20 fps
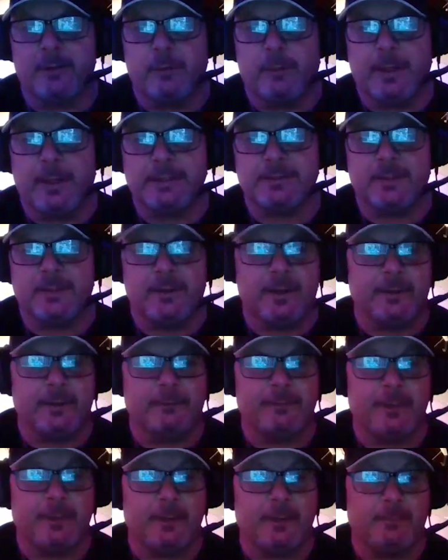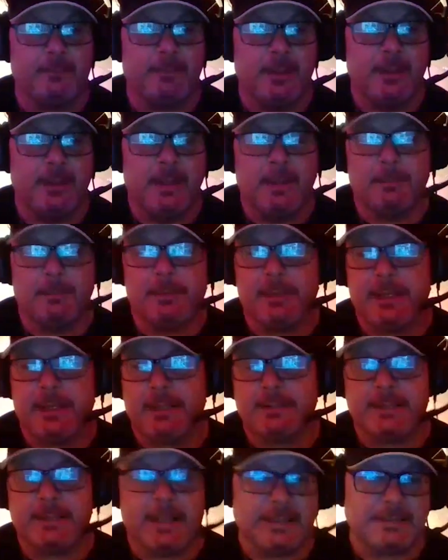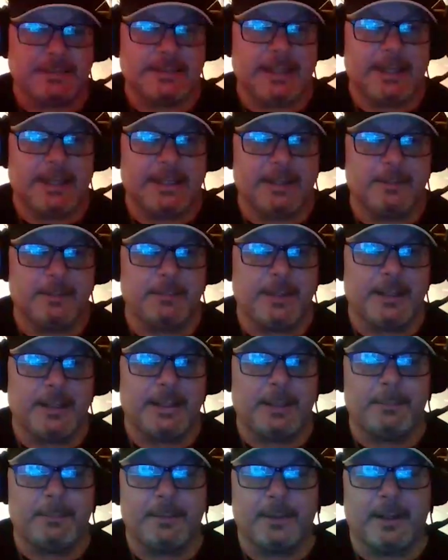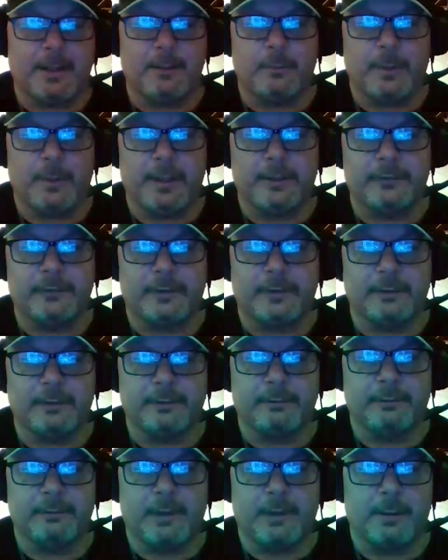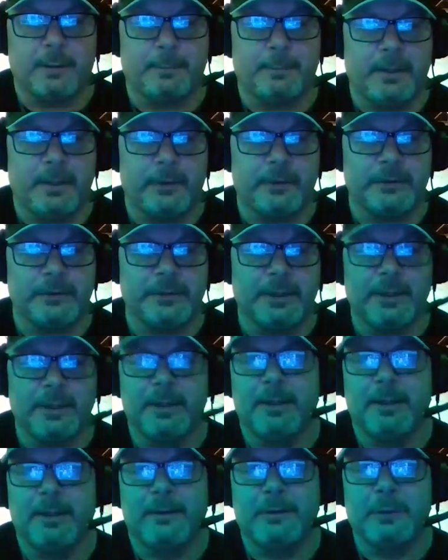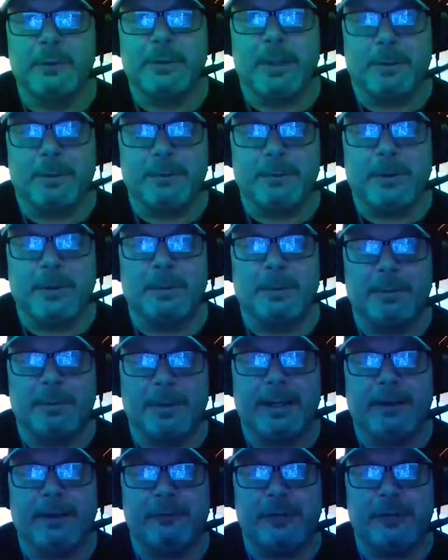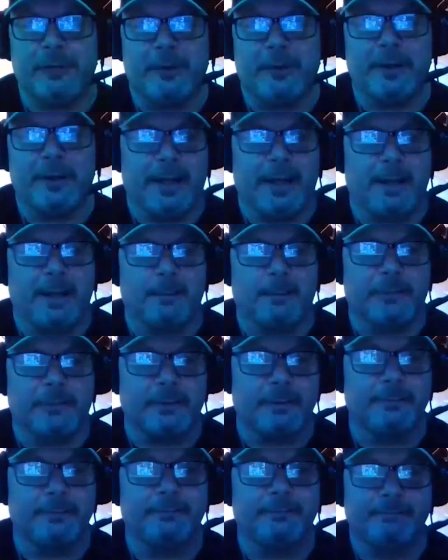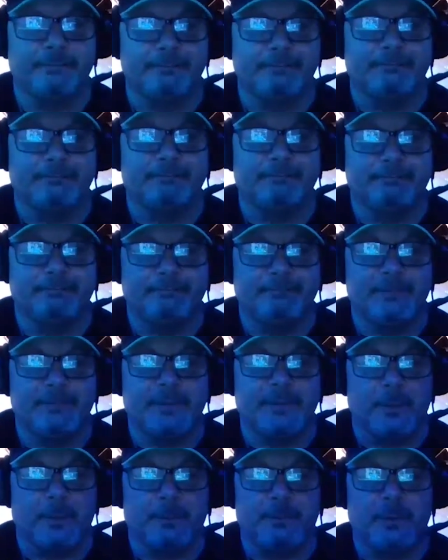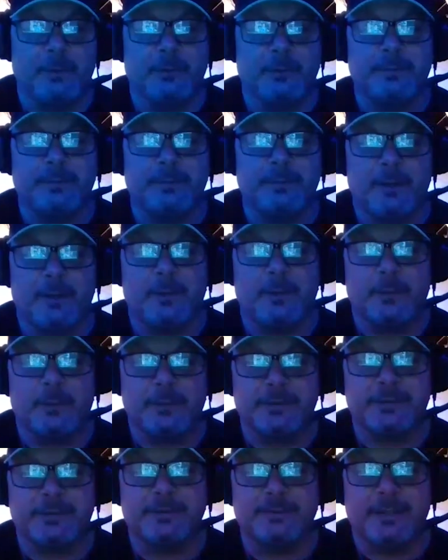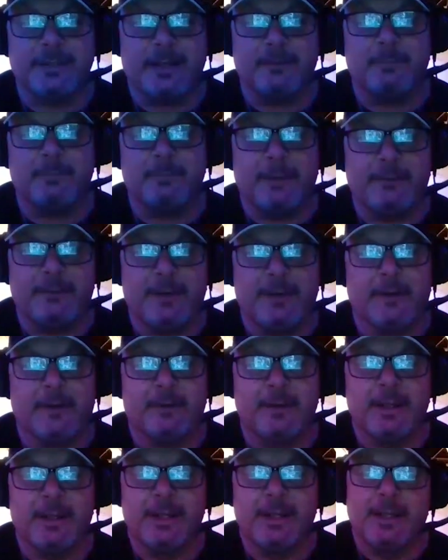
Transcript: who I saw on a film, play at that stadium, and they put on wigs and long beards to come there to play charity games. So there's others that have been there.